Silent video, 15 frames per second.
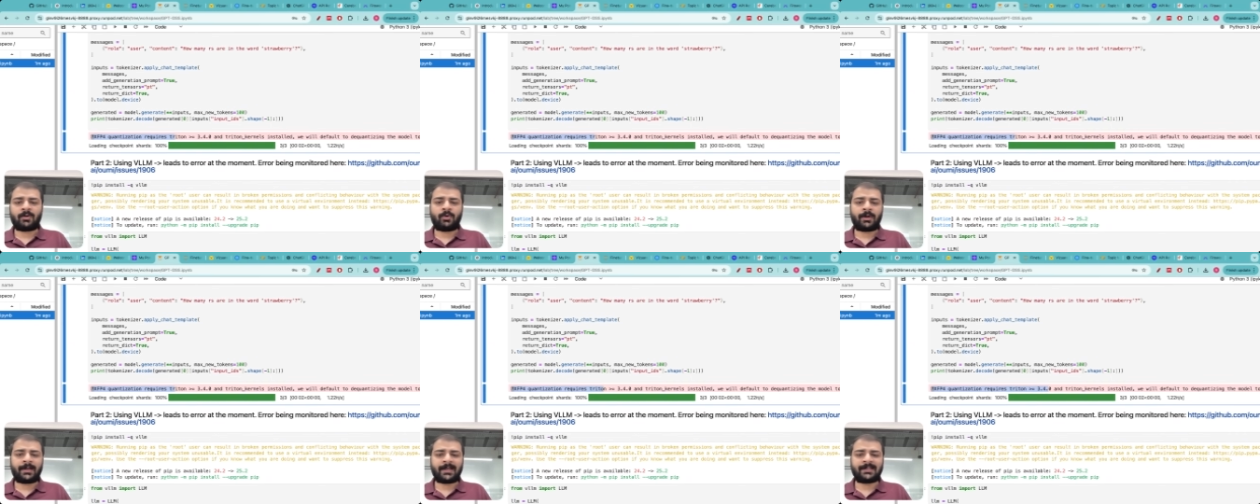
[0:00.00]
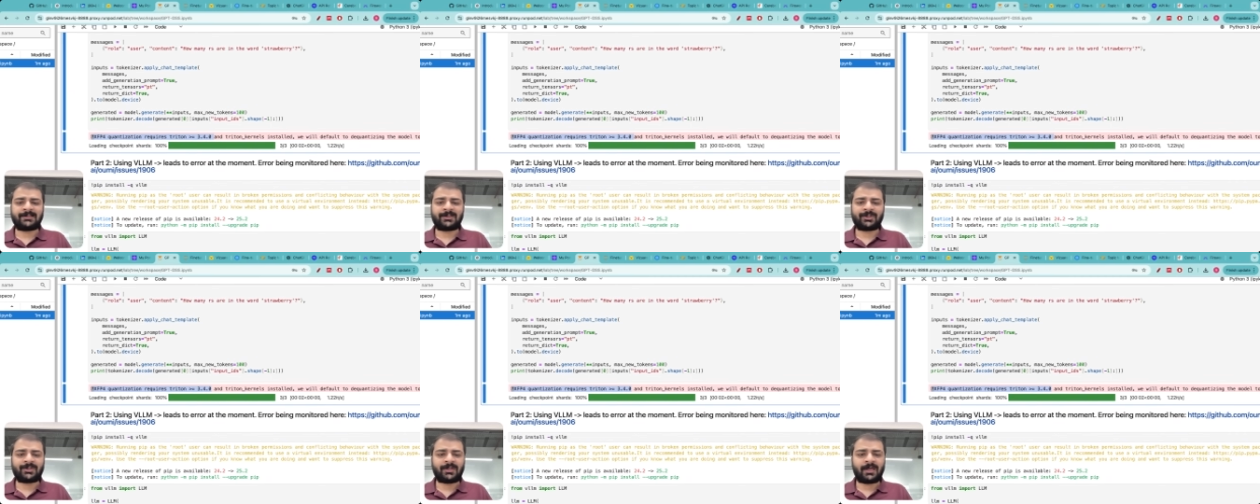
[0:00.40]

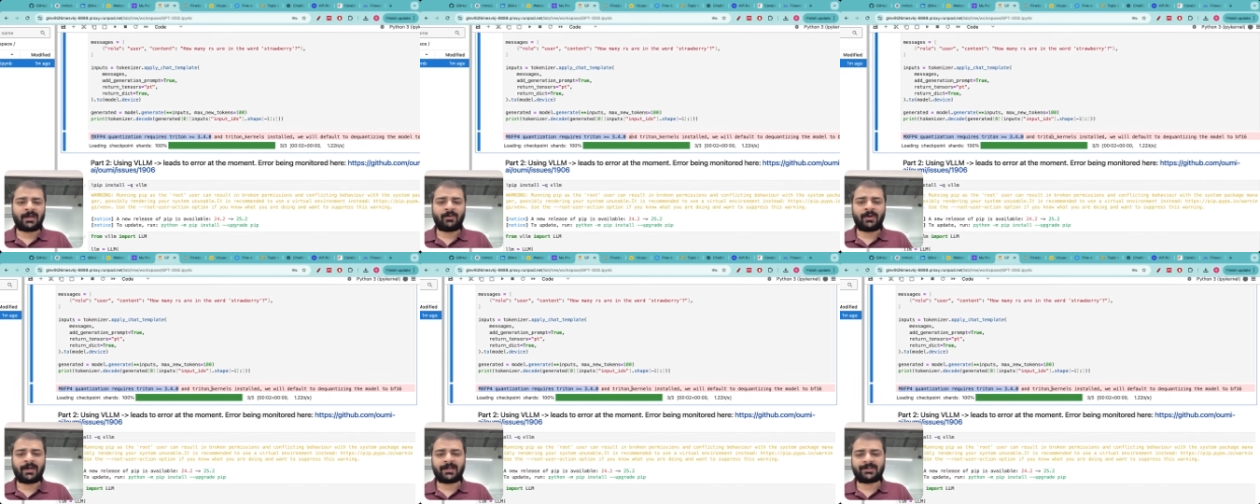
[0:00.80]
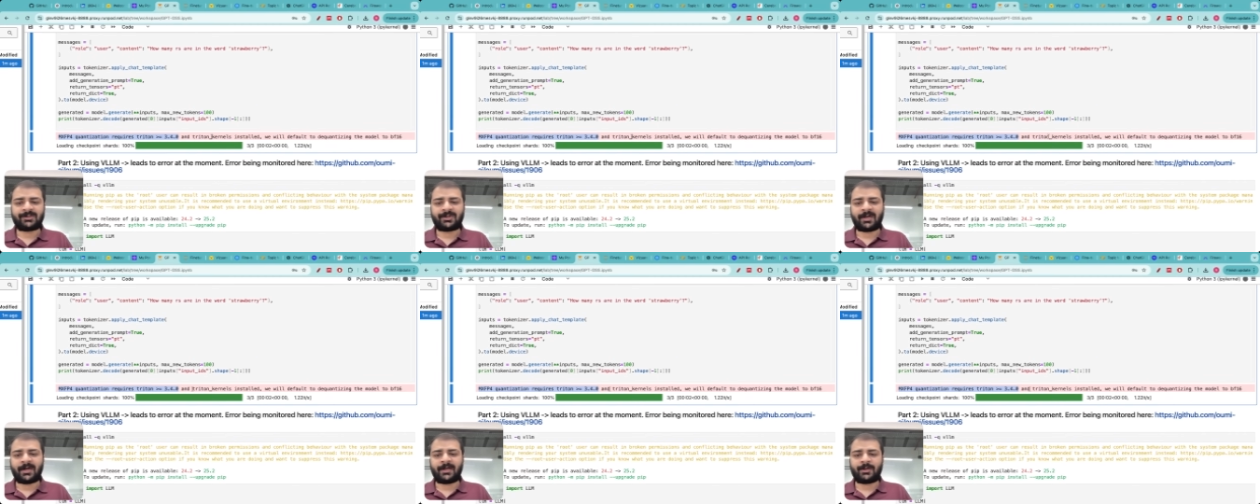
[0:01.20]
quantization requires
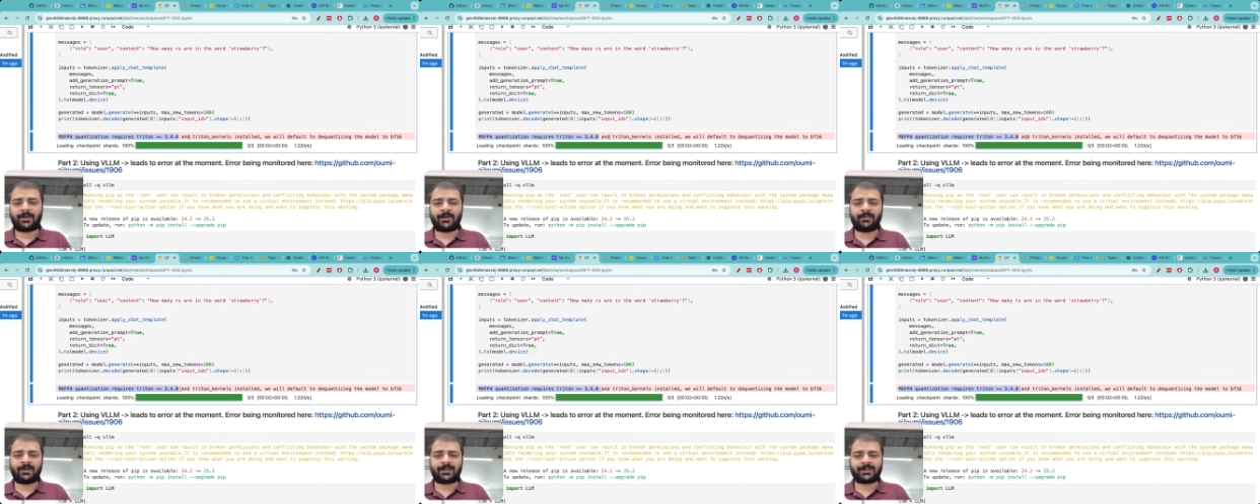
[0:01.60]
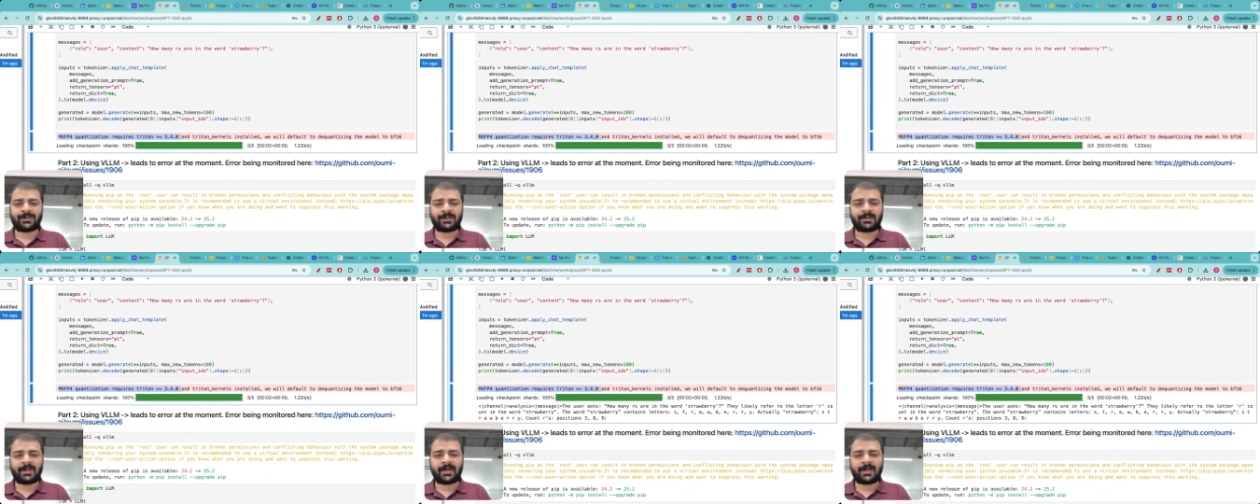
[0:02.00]
triton version